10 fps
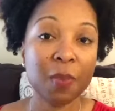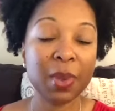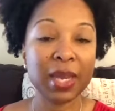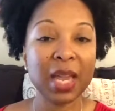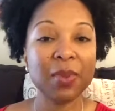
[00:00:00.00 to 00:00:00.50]

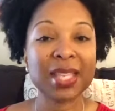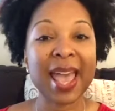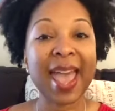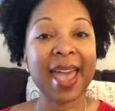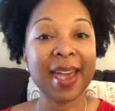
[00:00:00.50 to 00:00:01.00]
being able to
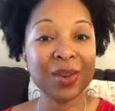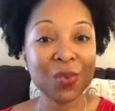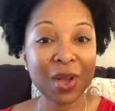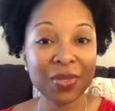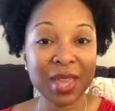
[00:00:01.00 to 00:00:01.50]
add
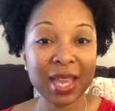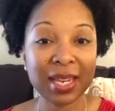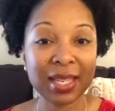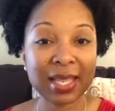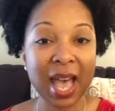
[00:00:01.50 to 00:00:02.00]
one thing
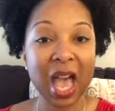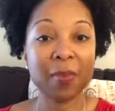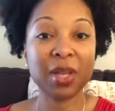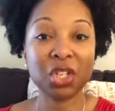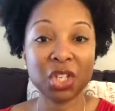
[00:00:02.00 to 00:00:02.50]
at a
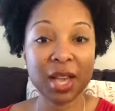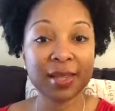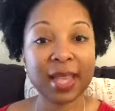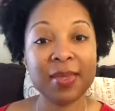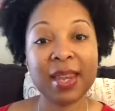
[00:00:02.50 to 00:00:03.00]
time,
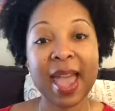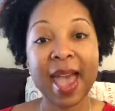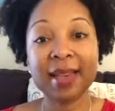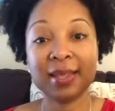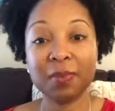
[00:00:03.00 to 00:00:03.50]
adjust, and then
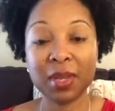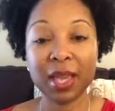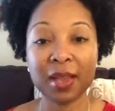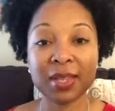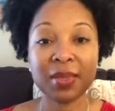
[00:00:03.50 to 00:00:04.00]
add
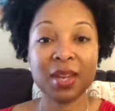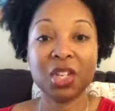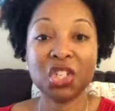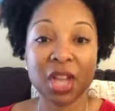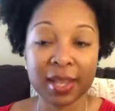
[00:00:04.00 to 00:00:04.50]
something else, and then
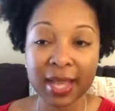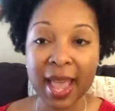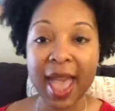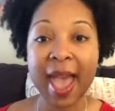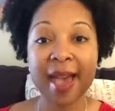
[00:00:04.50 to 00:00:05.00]
adjust,
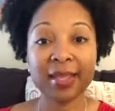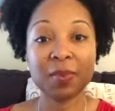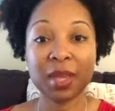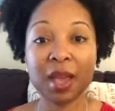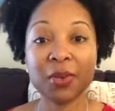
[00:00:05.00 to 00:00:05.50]
add
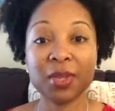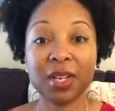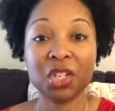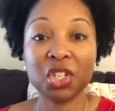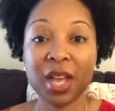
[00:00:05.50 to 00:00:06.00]
something else
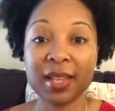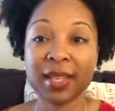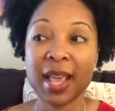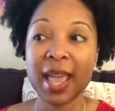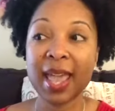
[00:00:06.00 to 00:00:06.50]
and adjust,